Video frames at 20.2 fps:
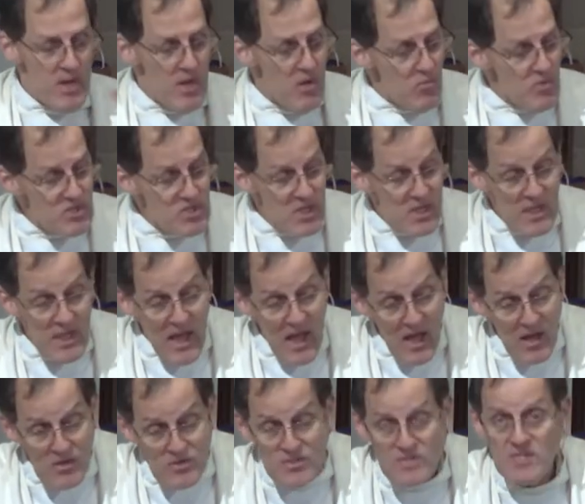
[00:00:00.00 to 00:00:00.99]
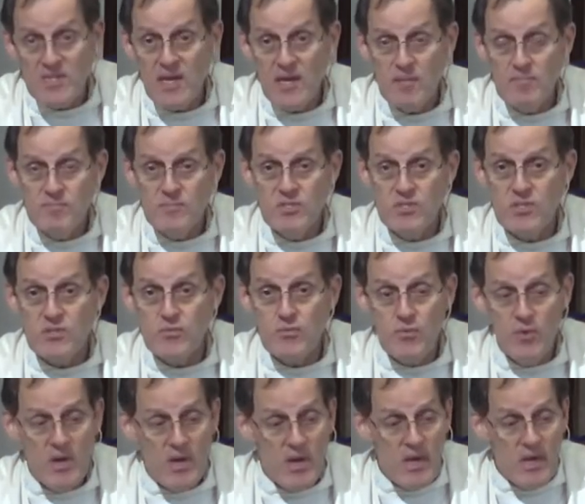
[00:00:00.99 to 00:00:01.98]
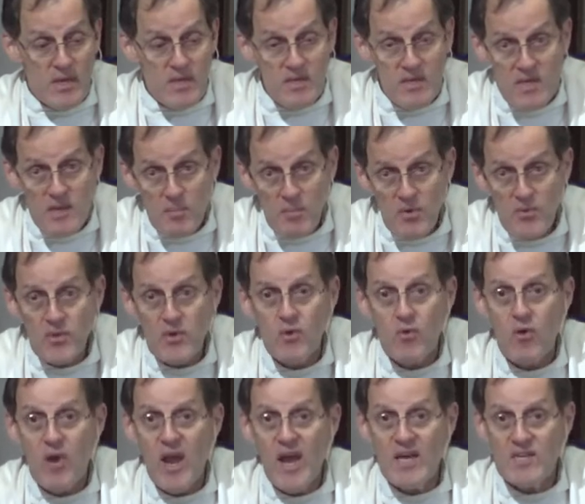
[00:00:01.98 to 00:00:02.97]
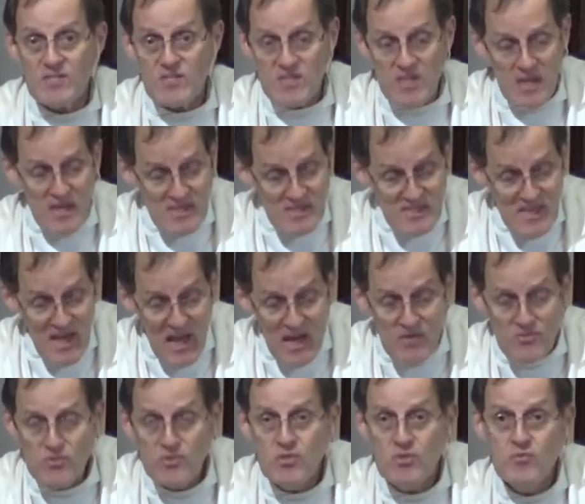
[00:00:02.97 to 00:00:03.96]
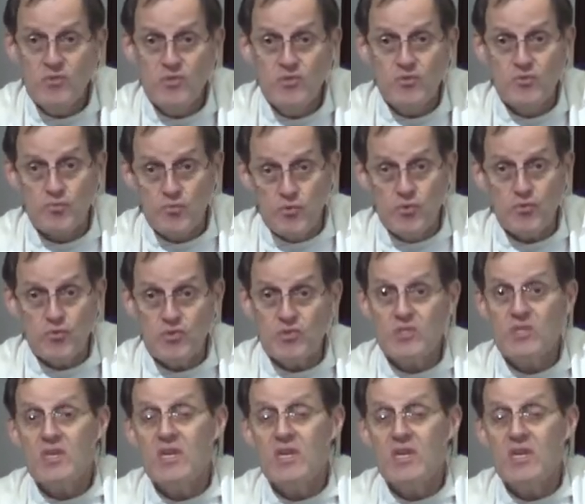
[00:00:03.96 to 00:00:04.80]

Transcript: which allows them to nibble the grass down to its roots,